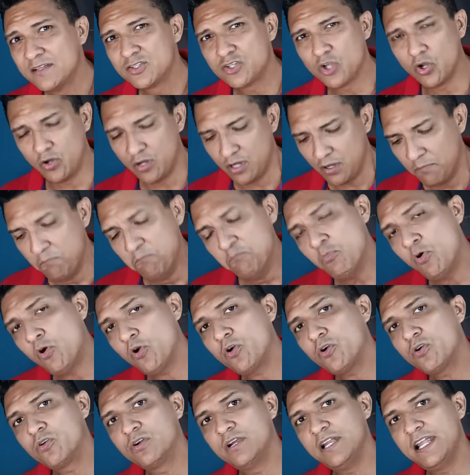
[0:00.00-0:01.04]
So
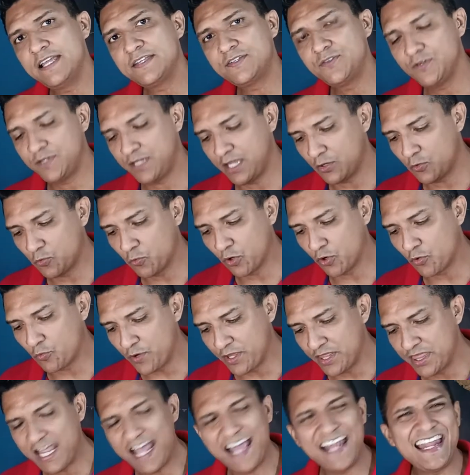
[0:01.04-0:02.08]
more or less you can work
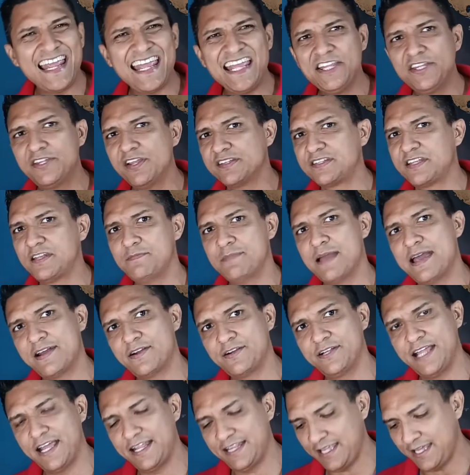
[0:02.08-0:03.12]
with that. It doesn't
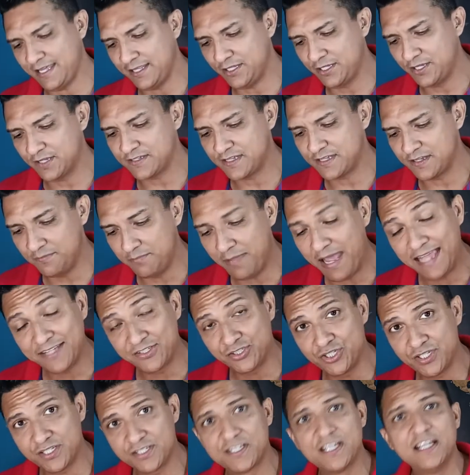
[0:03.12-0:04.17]
matter that it doesn't
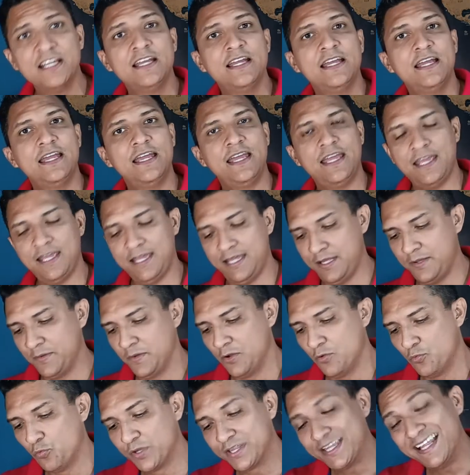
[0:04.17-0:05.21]
matches uh, eh,
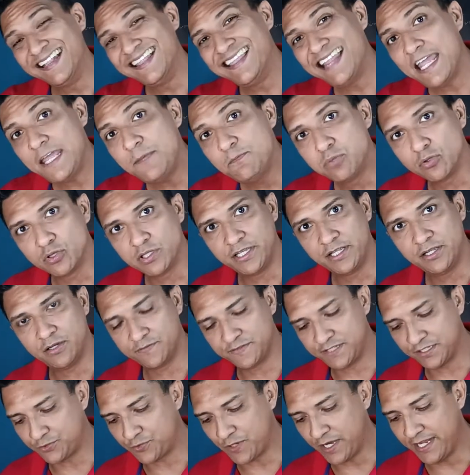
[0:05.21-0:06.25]
with the labeling of
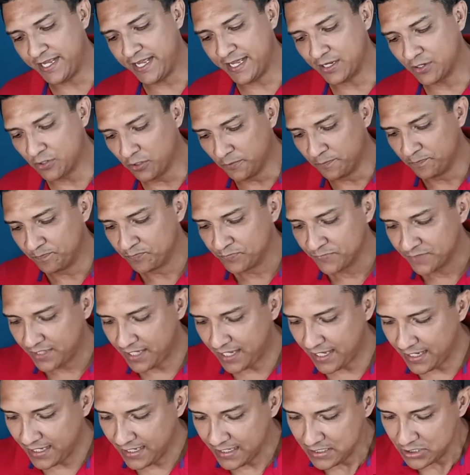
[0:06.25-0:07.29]
the triangle,
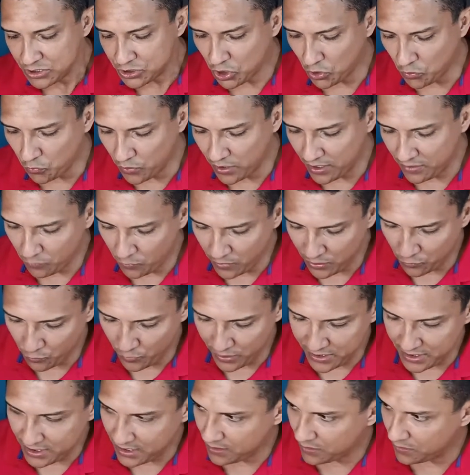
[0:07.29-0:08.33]
okay? So when
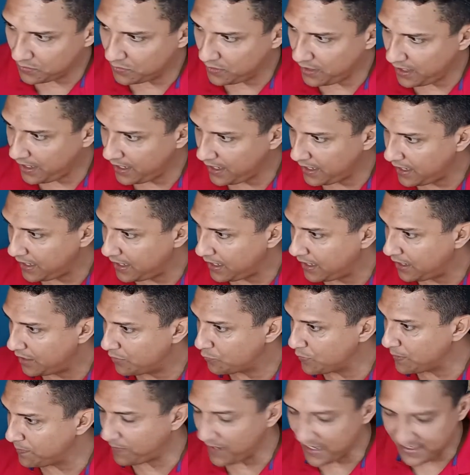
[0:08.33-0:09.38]
we uh,
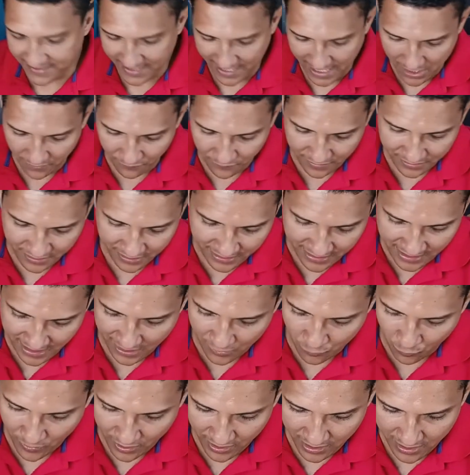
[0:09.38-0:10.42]
replace everything
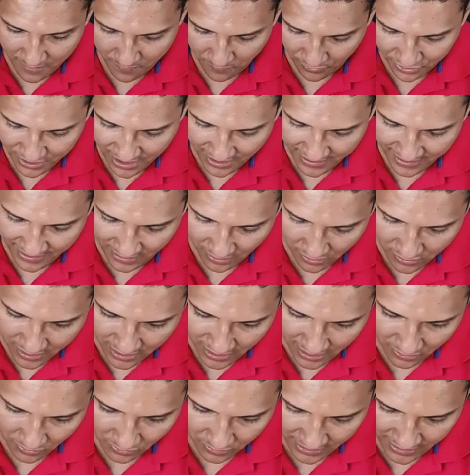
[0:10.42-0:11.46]
and we input that in our
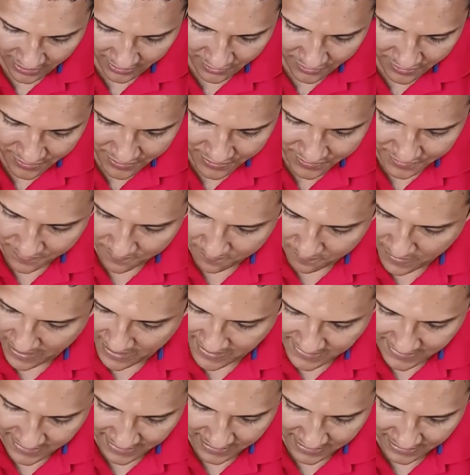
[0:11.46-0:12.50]
calculators,
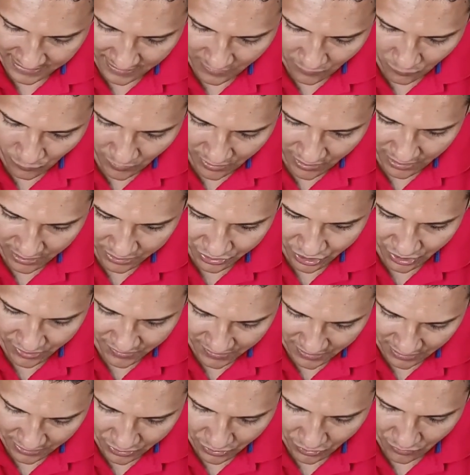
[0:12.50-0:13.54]
basically we
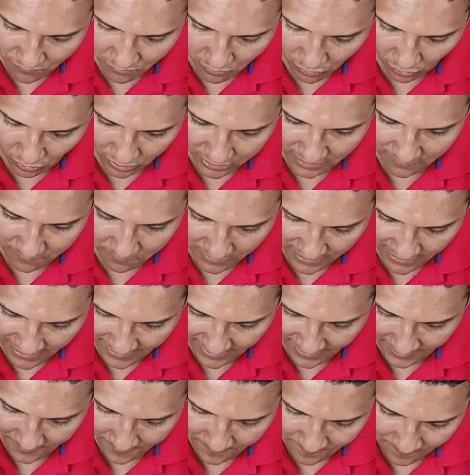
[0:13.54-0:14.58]
just need to
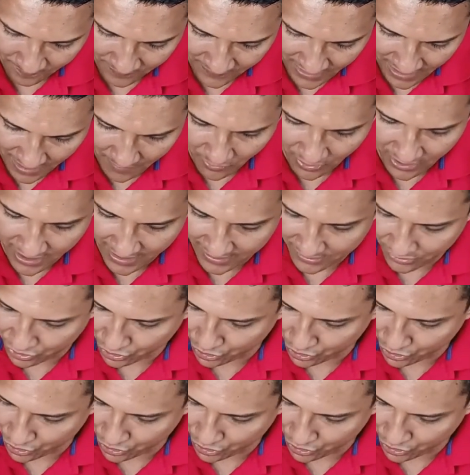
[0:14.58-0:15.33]
multiply. I'm gonna